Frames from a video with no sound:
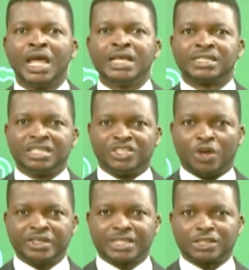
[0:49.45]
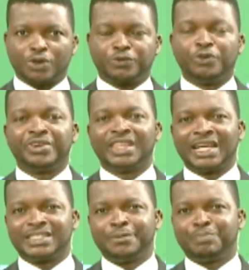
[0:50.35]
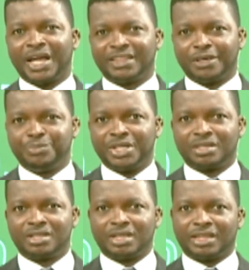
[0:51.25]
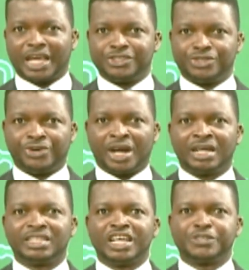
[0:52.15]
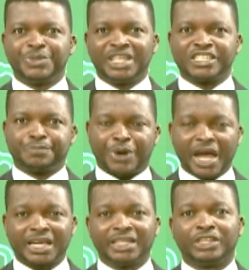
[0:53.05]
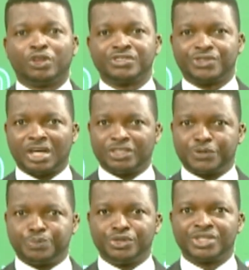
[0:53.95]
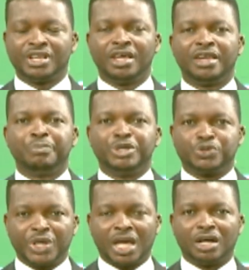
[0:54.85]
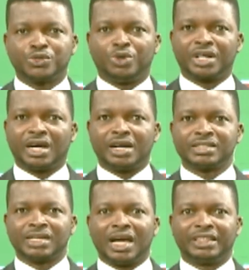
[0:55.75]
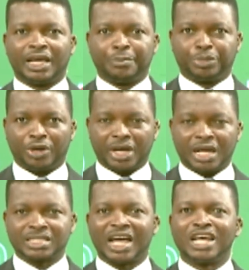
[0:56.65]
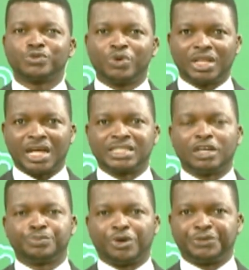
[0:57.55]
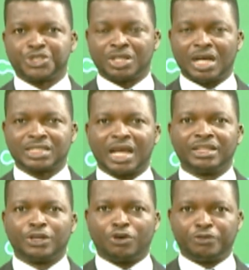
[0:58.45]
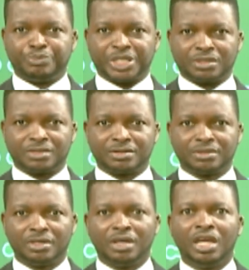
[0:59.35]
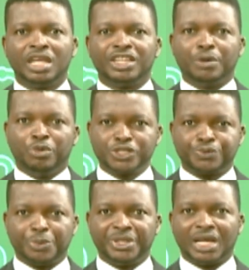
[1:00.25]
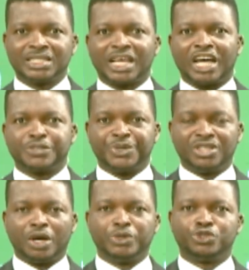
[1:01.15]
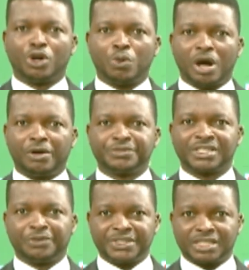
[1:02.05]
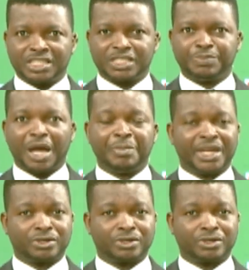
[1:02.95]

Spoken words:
Since the onset of COVID-19 pandemic in Nigeria, there's been a spike in industrial disputes between health workers and their employers, as well as health professionals and the government. The most prominent has been the withdrawal of services by medical